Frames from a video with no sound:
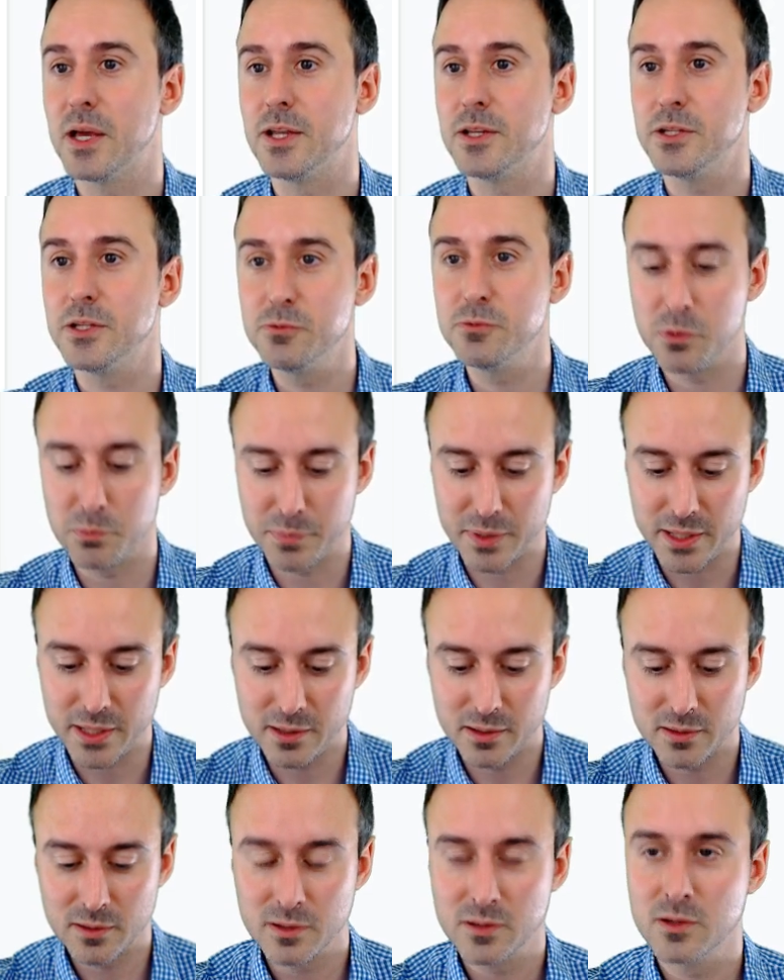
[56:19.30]
and you will be
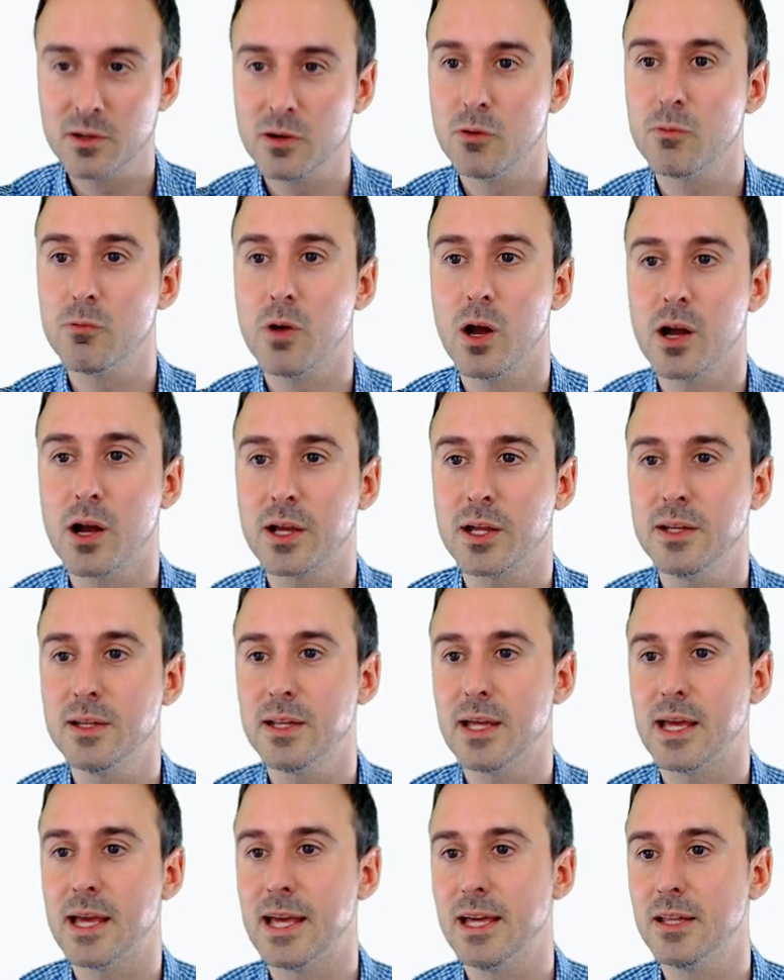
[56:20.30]
rocking
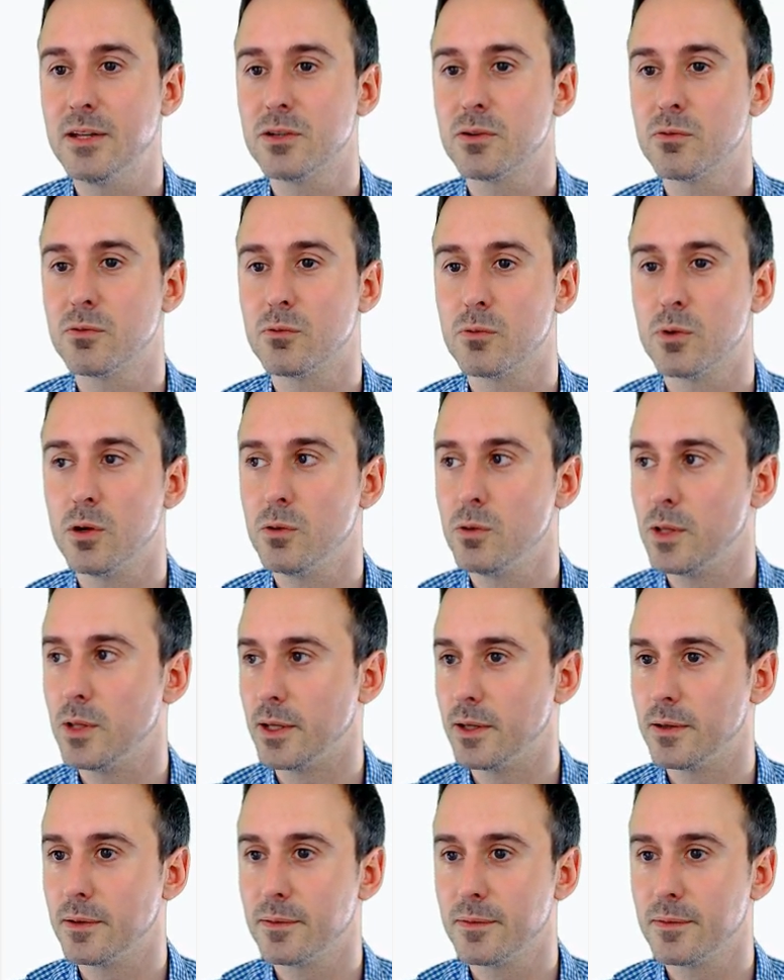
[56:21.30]
and rolling.